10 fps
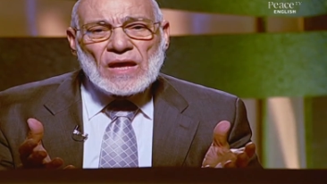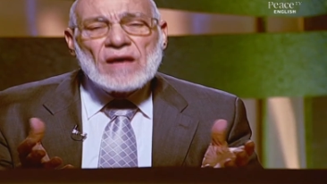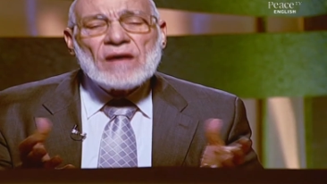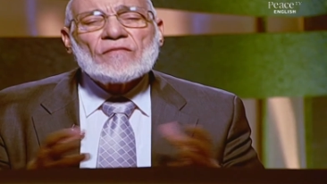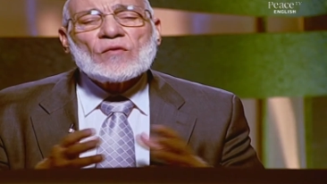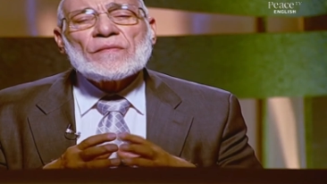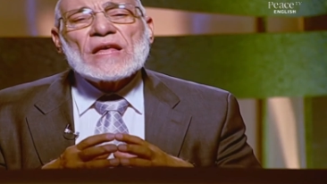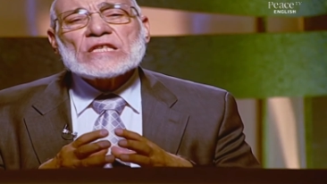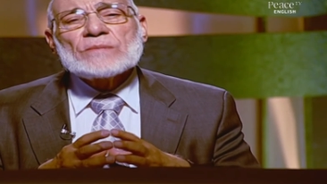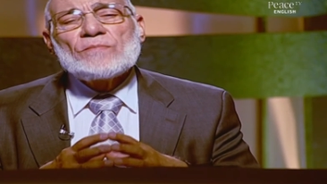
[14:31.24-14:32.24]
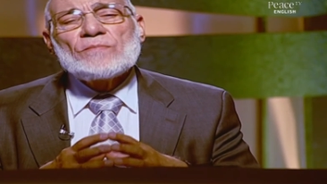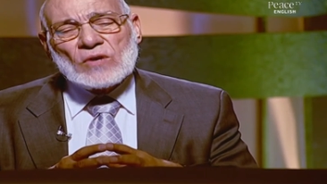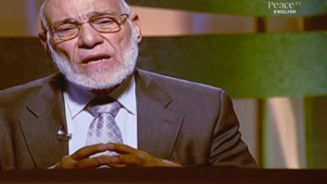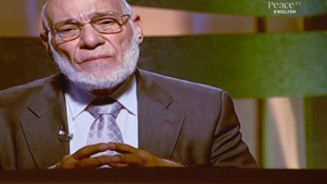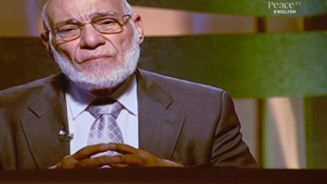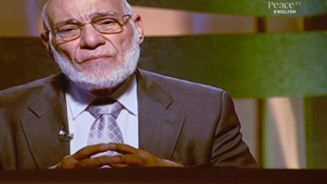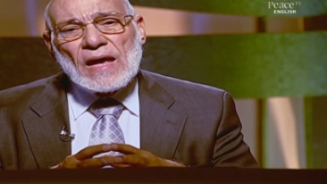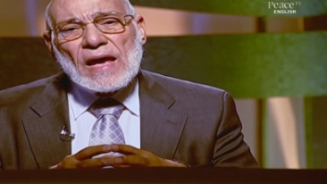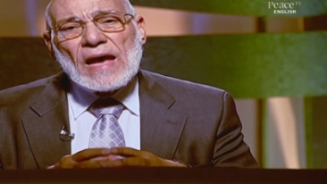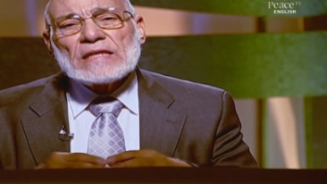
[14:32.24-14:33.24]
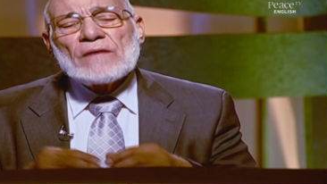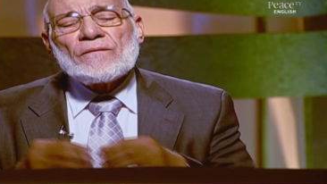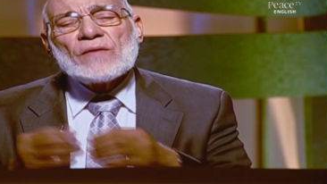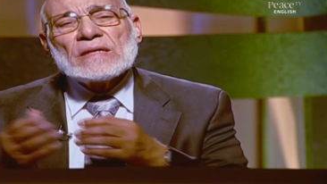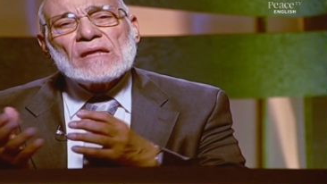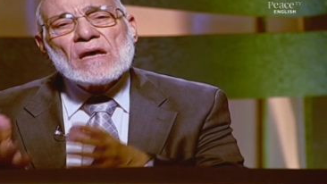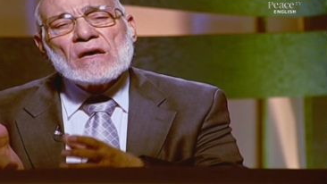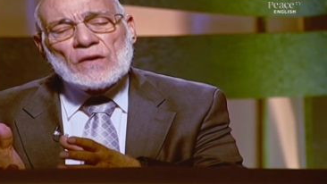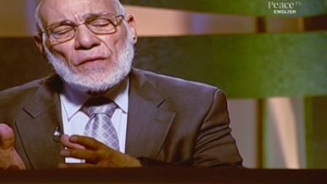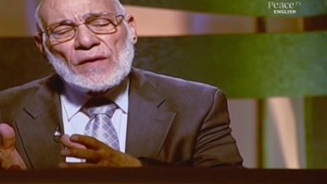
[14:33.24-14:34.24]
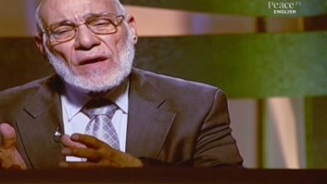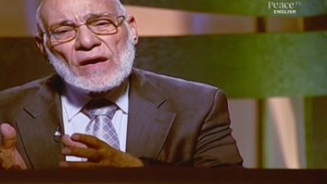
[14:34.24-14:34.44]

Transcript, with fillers: from that smoke a different earth